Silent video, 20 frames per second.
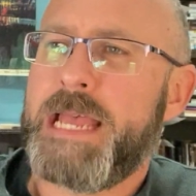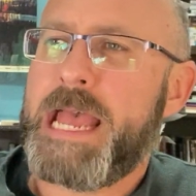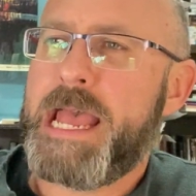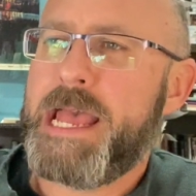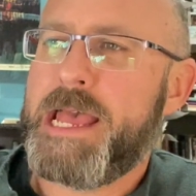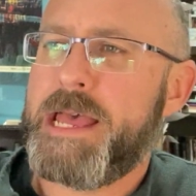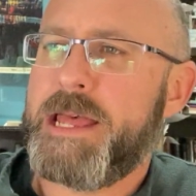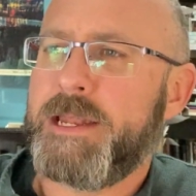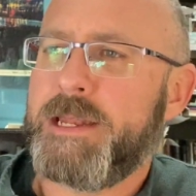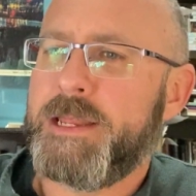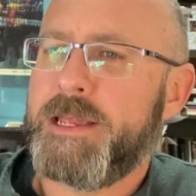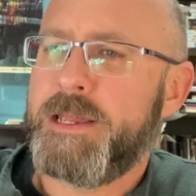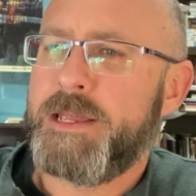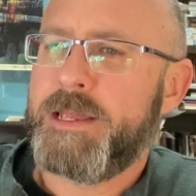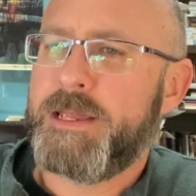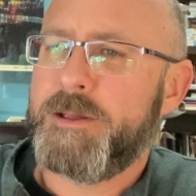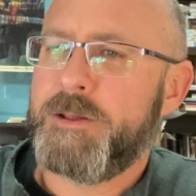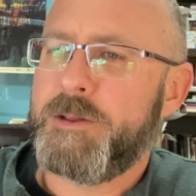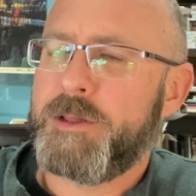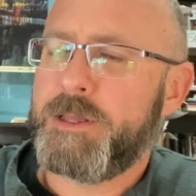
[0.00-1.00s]
and
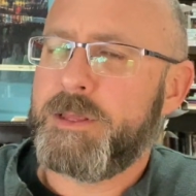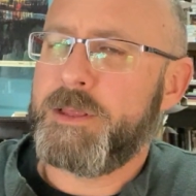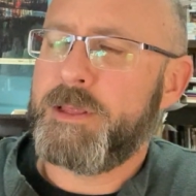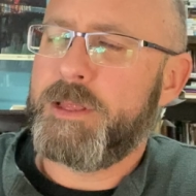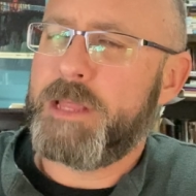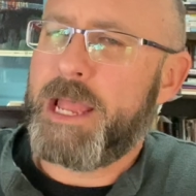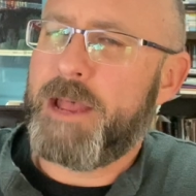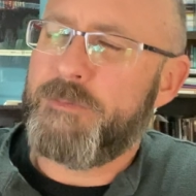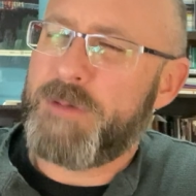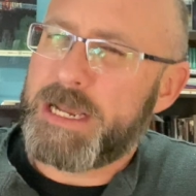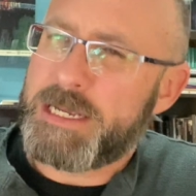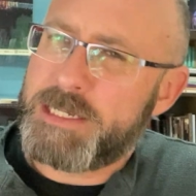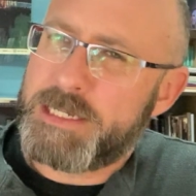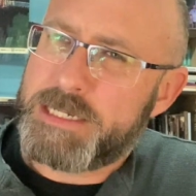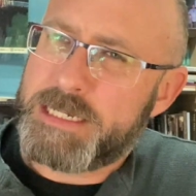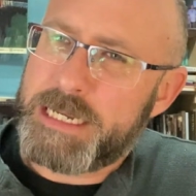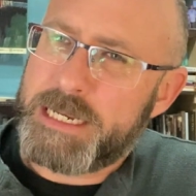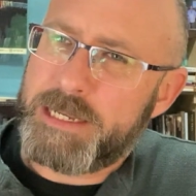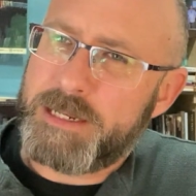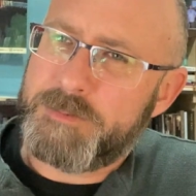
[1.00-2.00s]
uh, have i
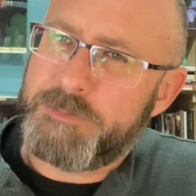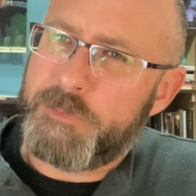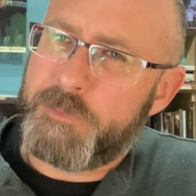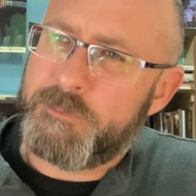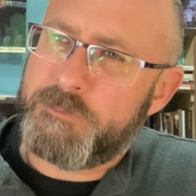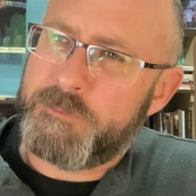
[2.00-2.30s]
seen